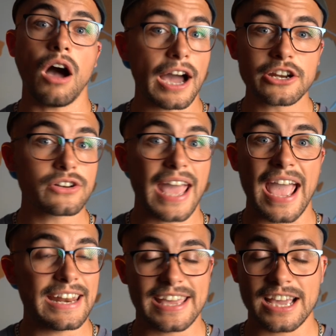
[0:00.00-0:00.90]
I don't get
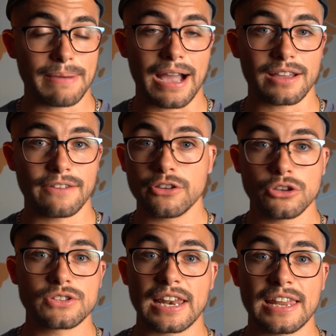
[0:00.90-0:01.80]
any kickback if you
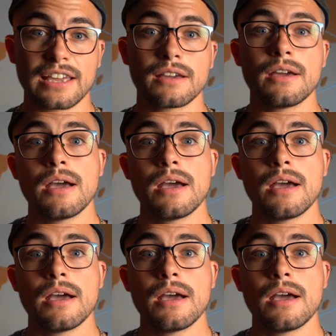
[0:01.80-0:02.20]
use that link,